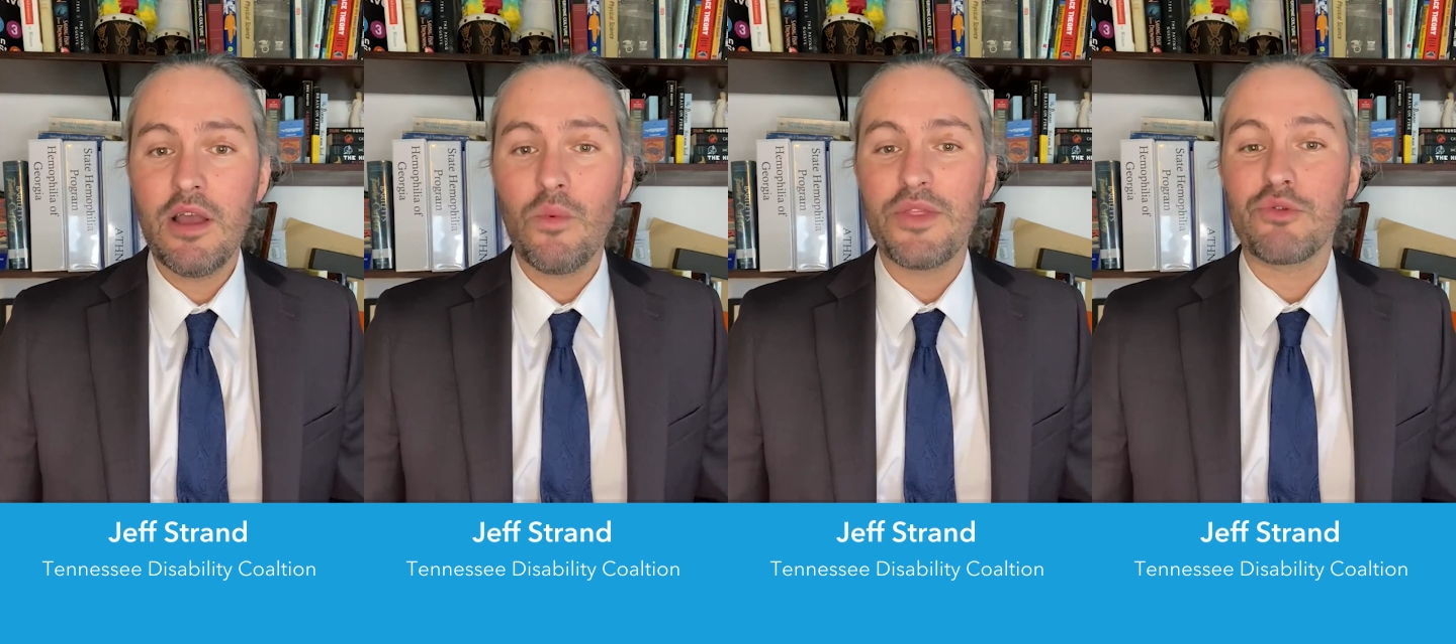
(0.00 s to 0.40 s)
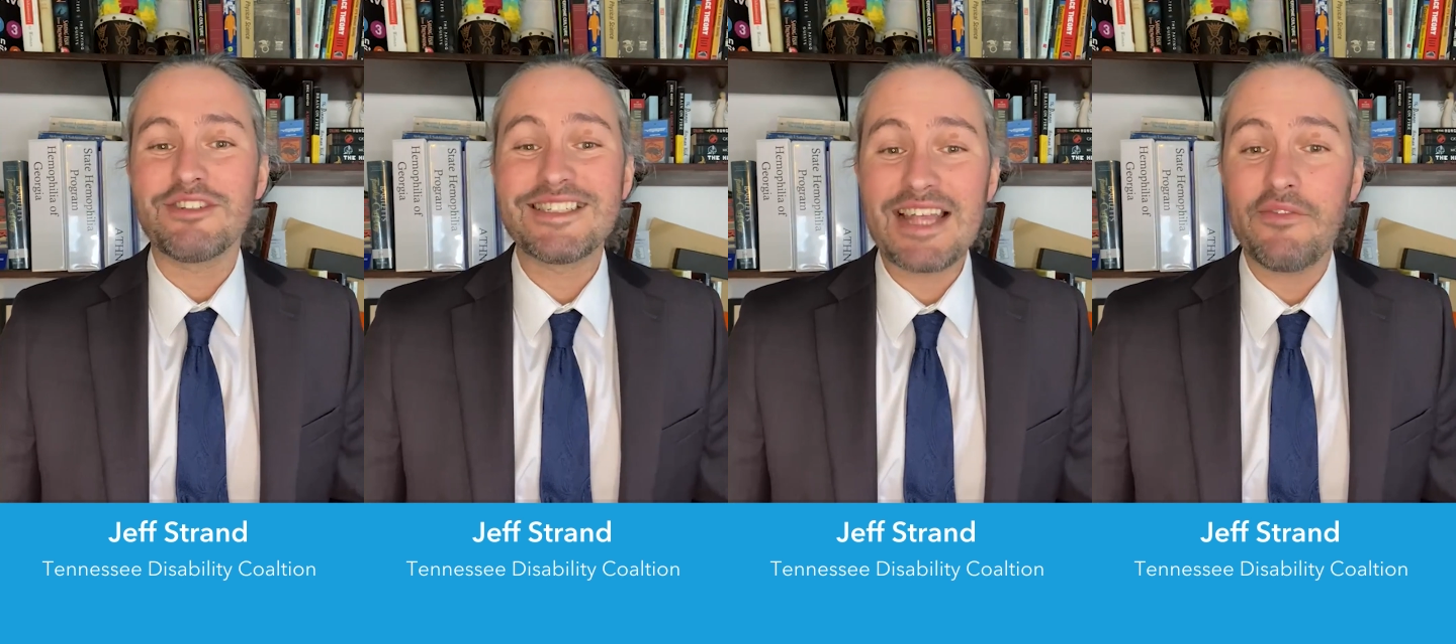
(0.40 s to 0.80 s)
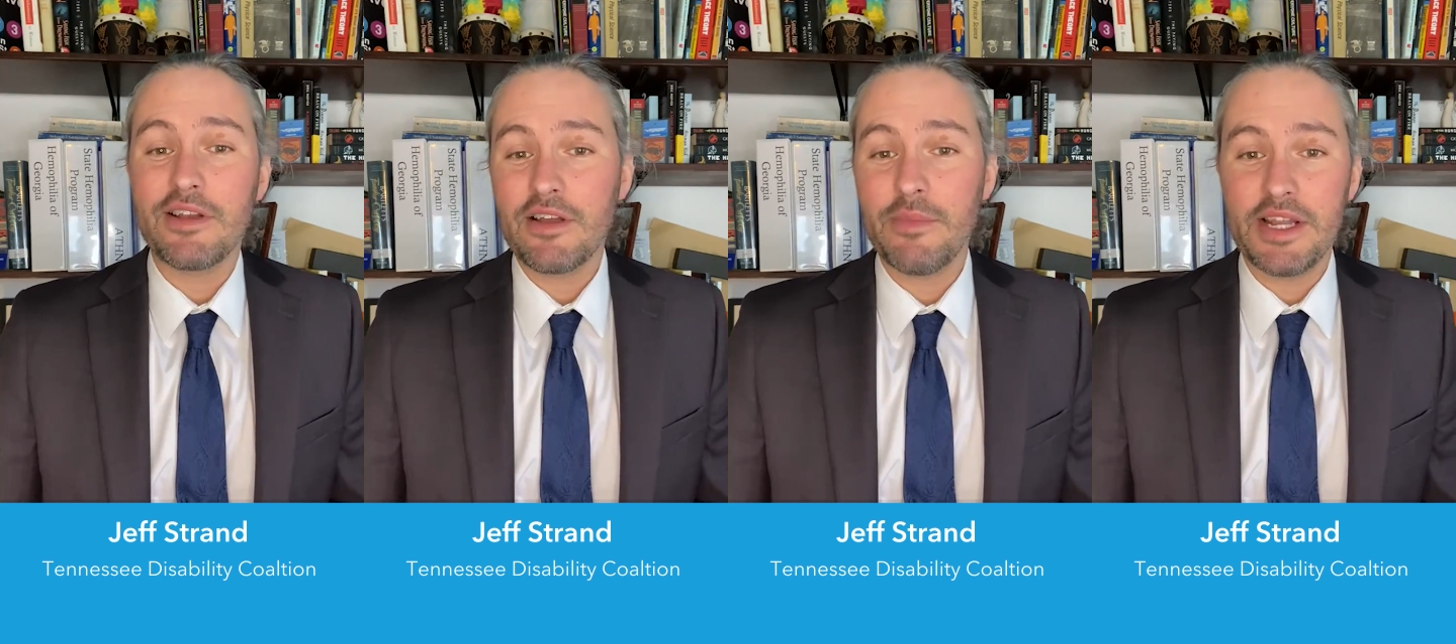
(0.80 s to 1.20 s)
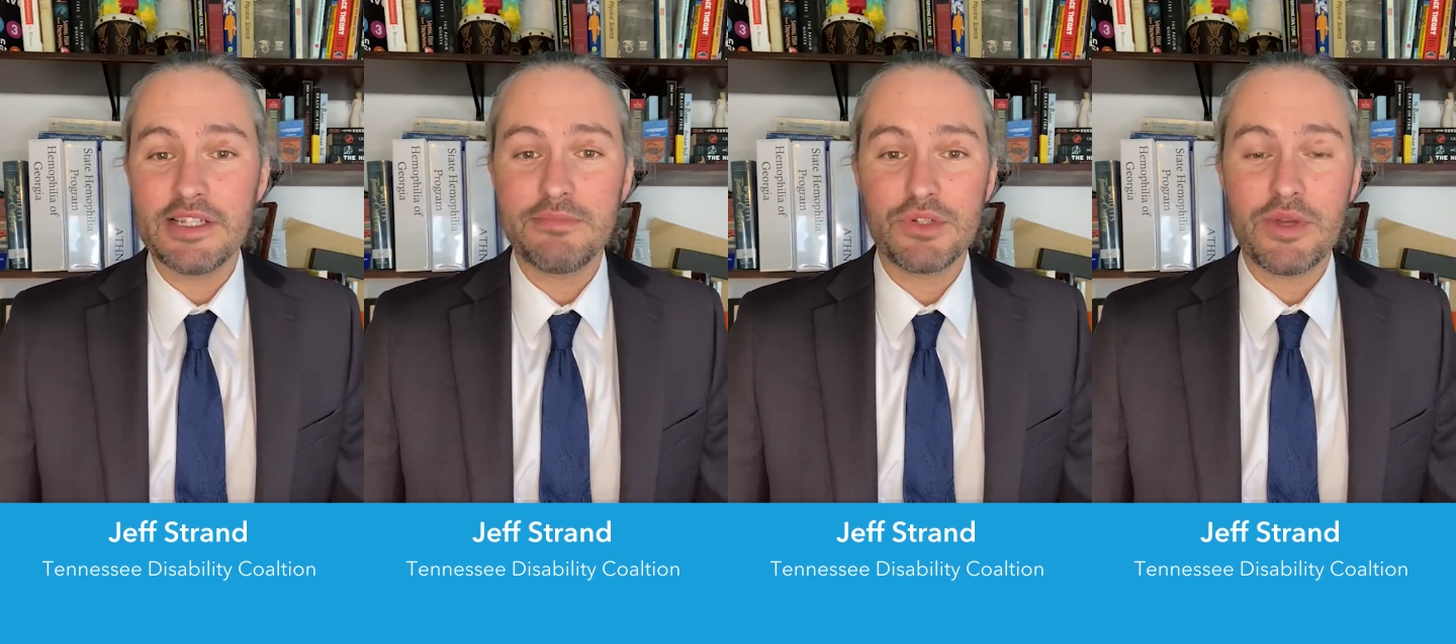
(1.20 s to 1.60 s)
went through 7
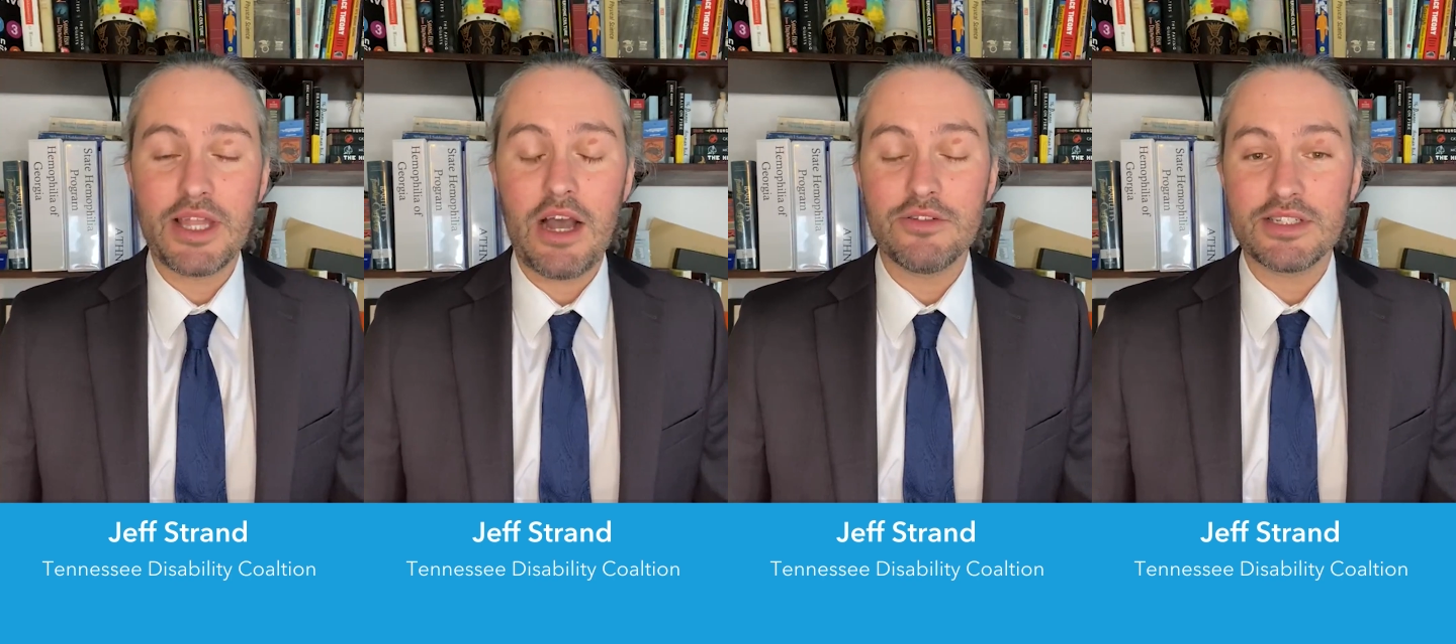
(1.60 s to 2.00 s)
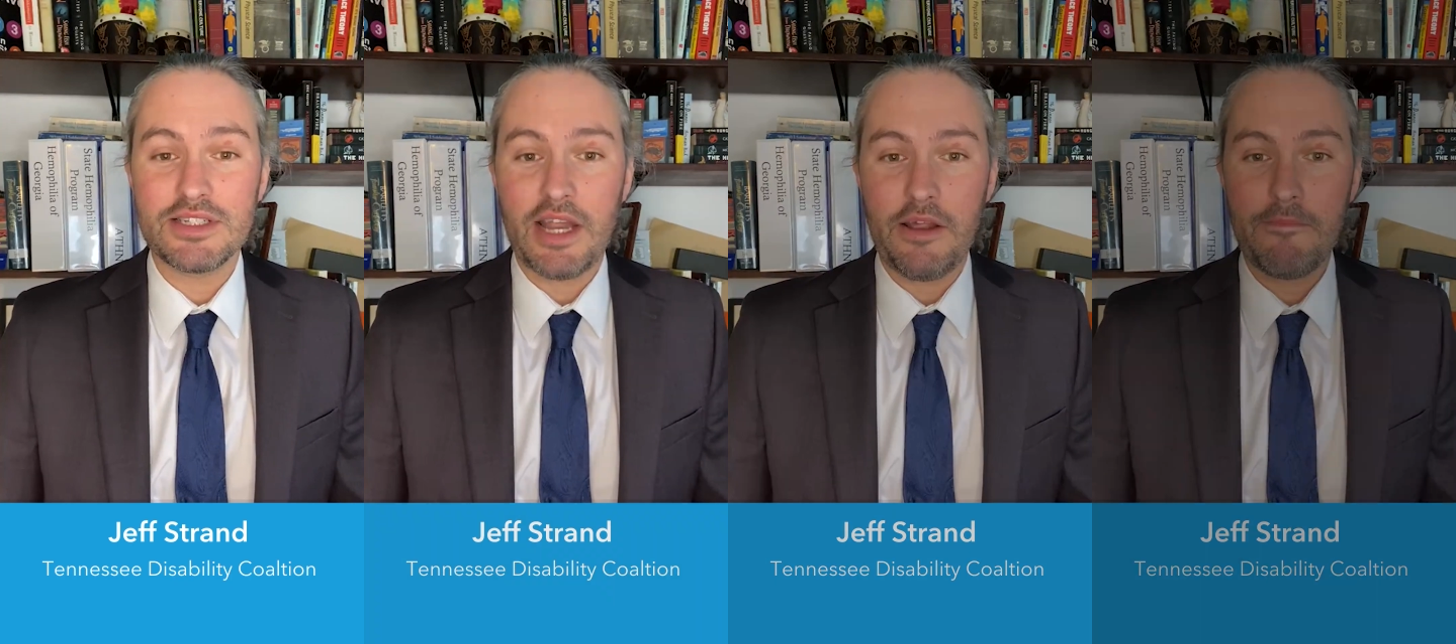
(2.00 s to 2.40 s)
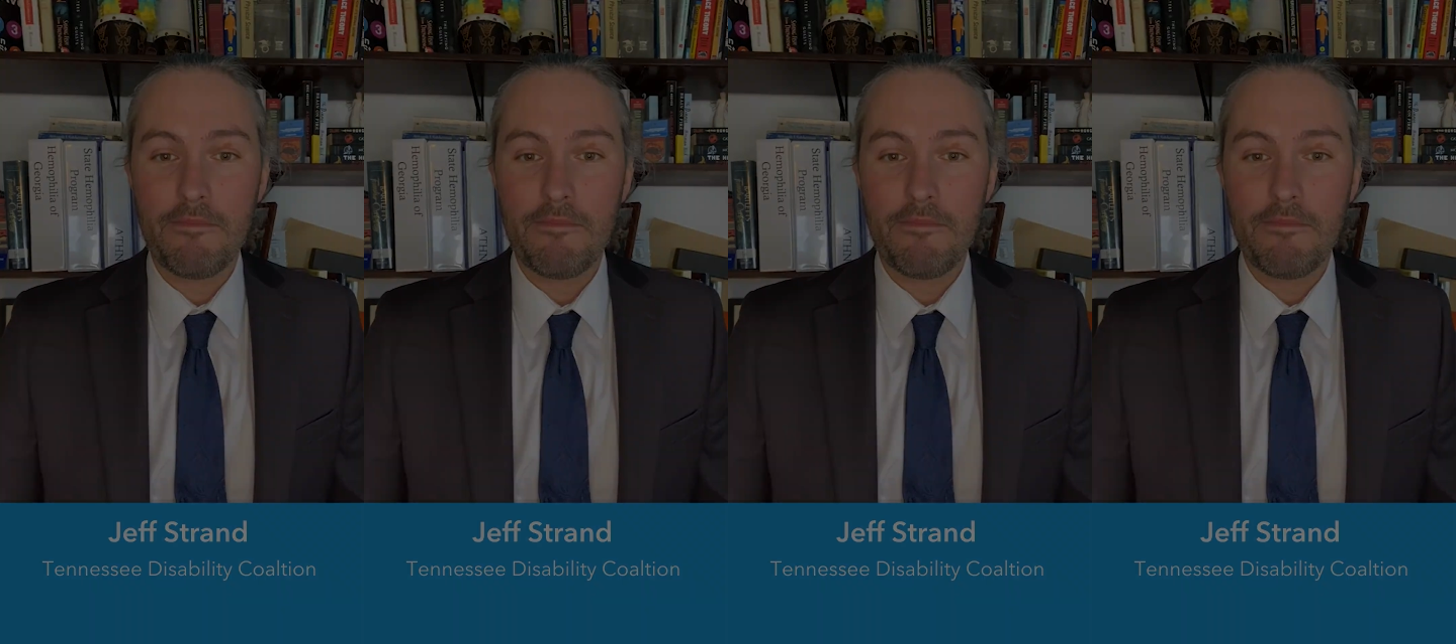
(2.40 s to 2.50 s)
committees between the House and Senate.